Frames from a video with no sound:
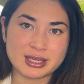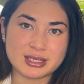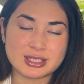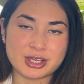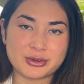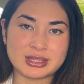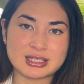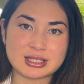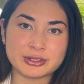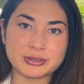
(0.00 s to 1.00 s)
So in
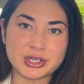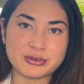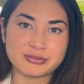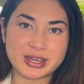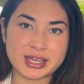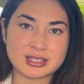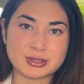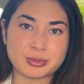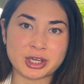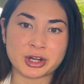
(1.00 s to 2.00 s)
this luteal phase,
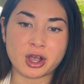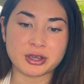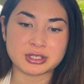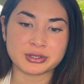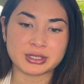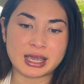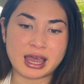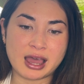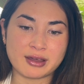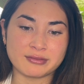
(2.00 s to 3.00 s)
we are also going to
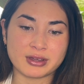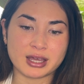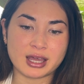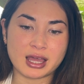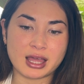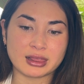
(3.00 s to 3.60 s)
have a